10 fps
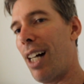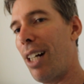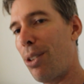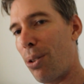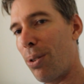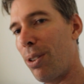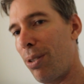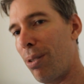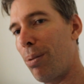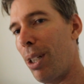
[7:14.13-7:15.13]
I truly
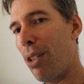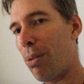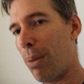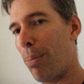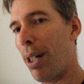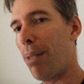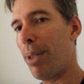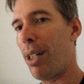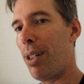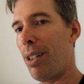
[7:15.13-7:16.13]
do wish from the bottom of
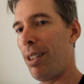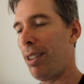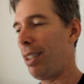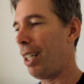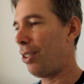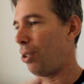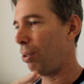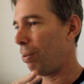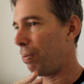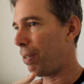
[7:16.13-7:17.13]
my heart that
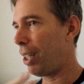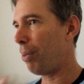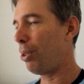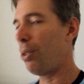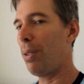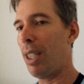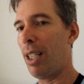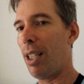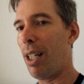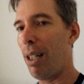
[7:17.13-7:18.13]
you find what you need
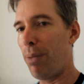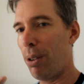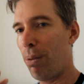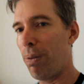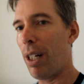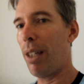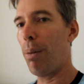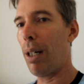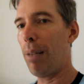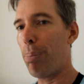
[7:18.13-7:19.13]
in life and you find the
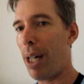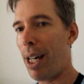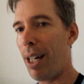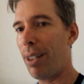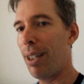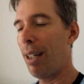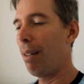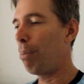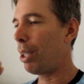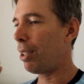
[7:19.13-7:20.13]
right path,
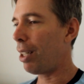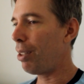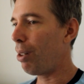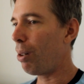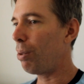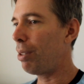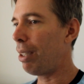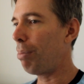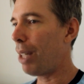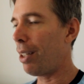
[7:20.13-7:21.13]
because I know
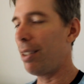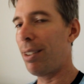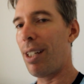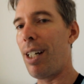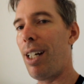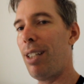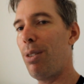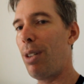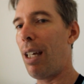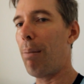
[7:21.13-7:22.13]
deep down inside
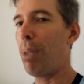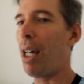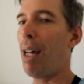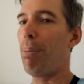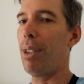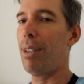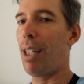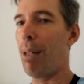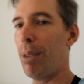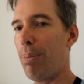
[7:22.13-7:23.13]
you can't be happy
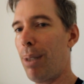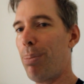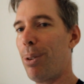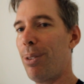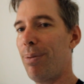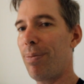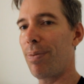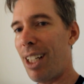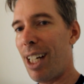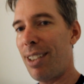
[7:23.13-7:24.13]
scamming people.
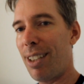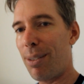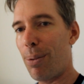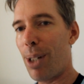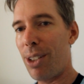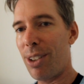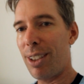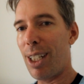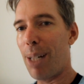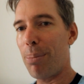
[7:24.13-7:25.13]
Guys, thanks for
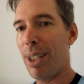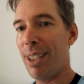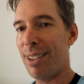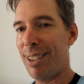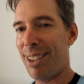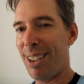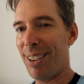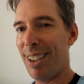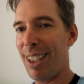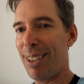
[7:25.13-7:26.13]
watching. God bless and see you
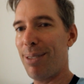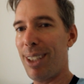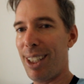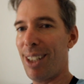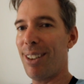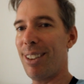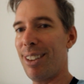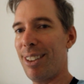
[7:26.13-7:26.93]
in the next video.